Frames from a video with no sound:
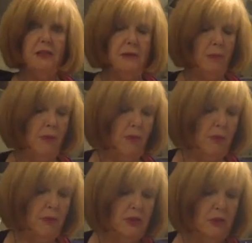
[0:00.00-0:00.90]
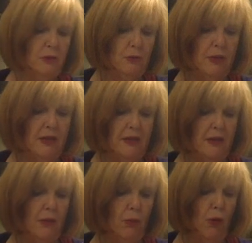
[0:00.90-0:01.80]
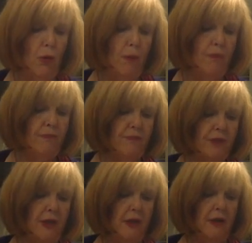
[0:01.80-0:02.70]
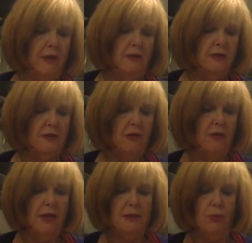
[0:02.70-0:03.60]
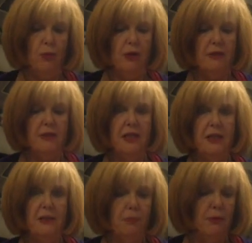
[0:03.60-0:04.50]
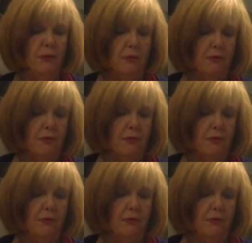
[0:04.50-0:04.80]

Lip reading: this milk, which is already warm. So that's 1 teaspoon,